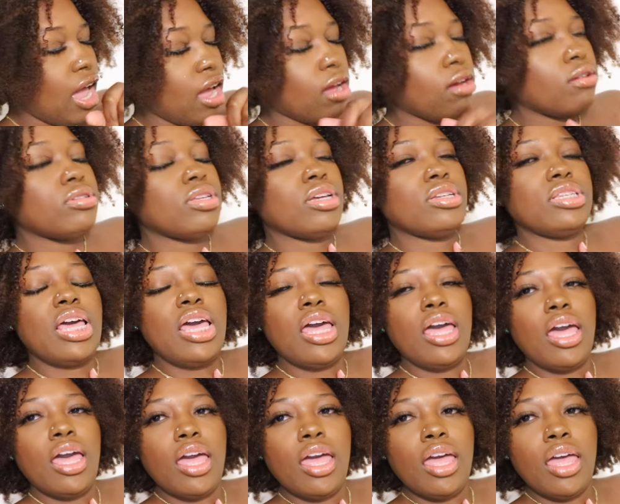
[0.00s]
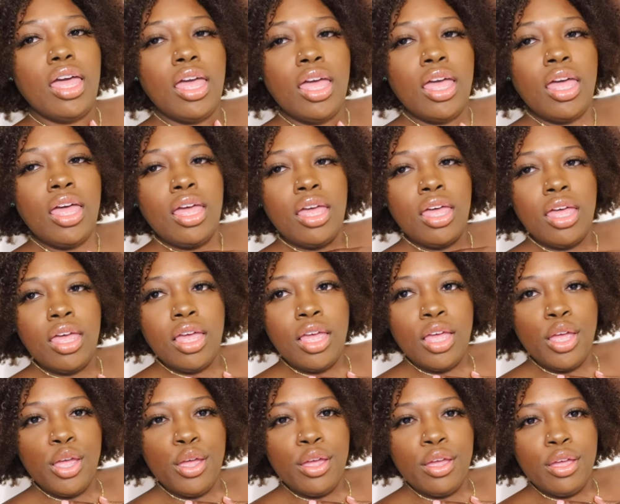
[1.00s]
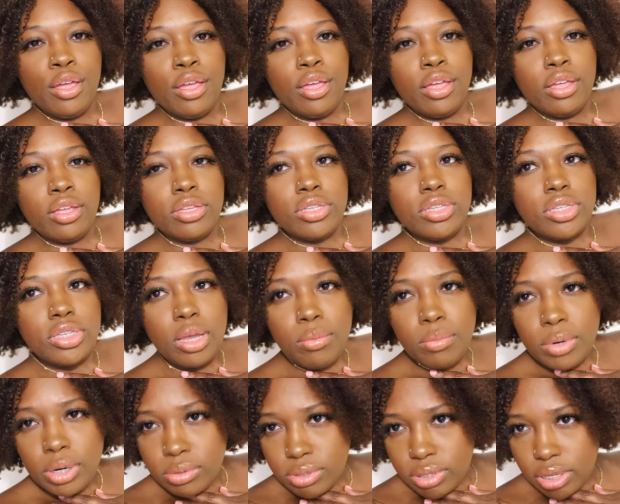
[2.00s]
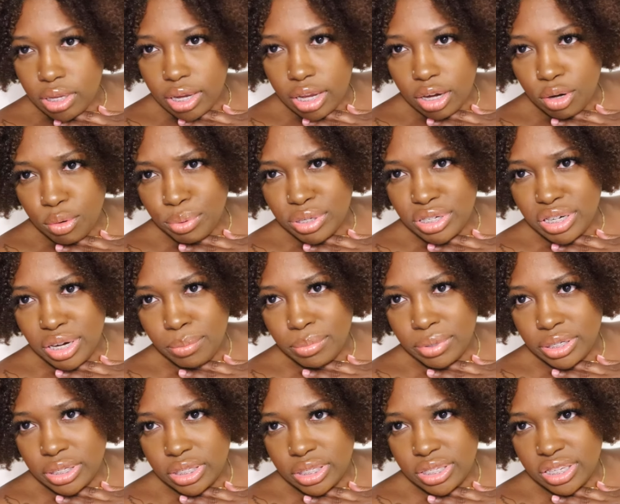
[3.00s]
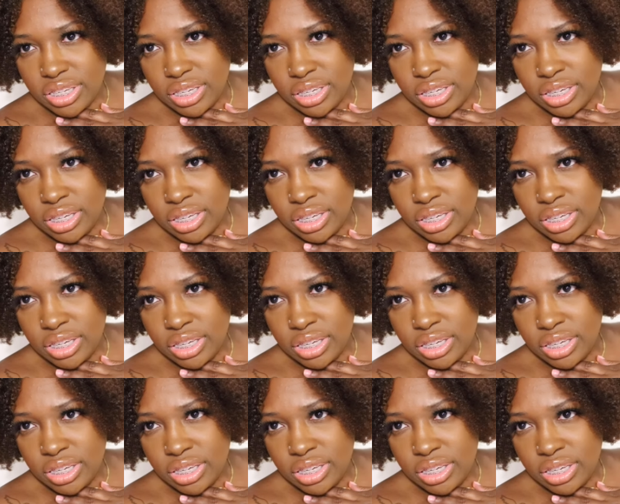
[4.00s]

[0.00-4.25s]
I goes outside. Some of them still got on pajamas.